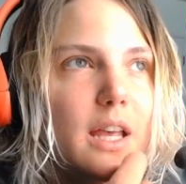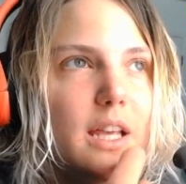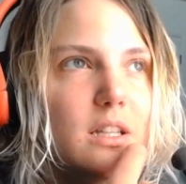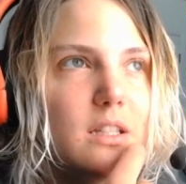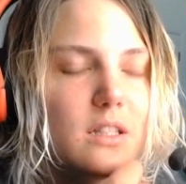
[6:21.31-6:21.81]

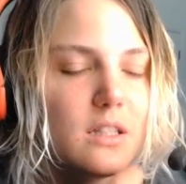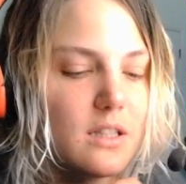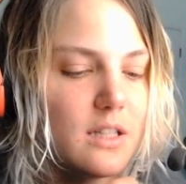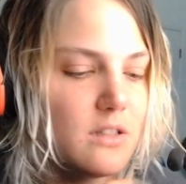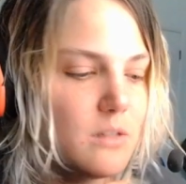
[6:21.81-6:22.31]
And
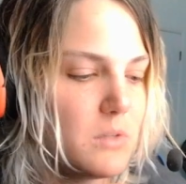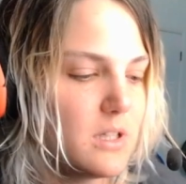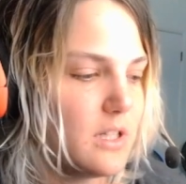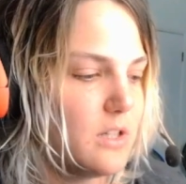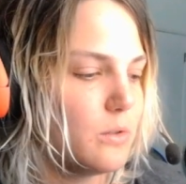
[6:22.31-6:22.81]
that's something
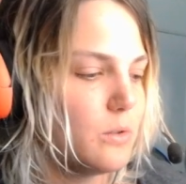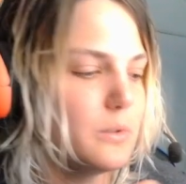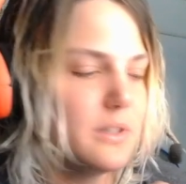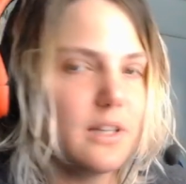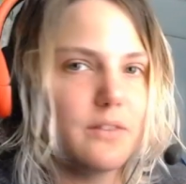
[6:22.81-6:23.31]
that you don't
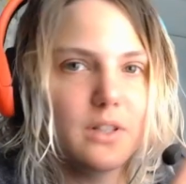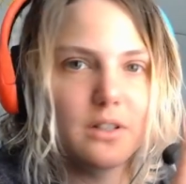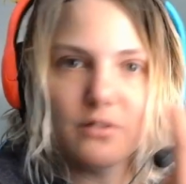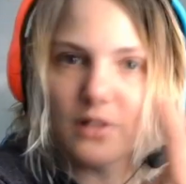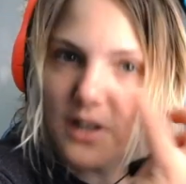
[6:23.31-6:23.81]
always have to
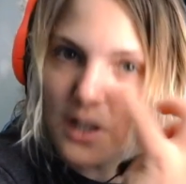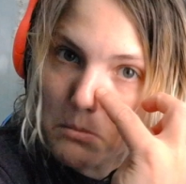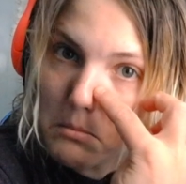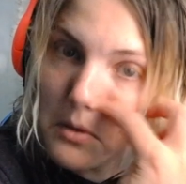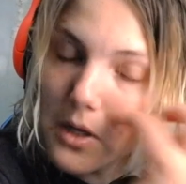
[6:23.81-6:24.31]
confront them
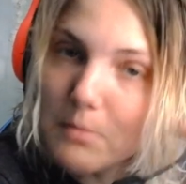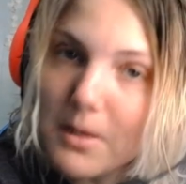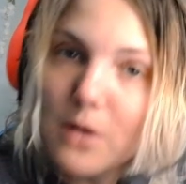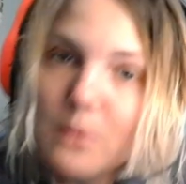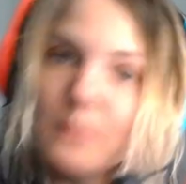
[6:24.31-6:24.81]
about.